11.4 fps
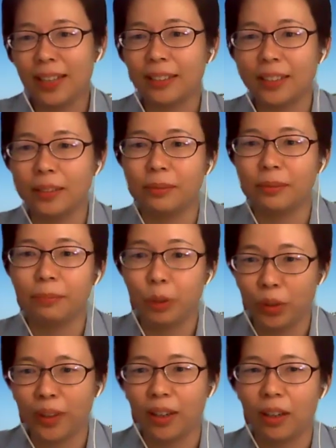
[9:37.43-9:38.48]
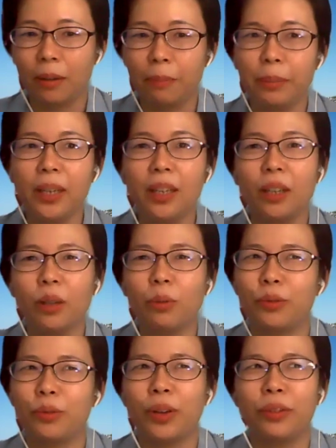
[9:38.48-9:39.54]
really started music therapy,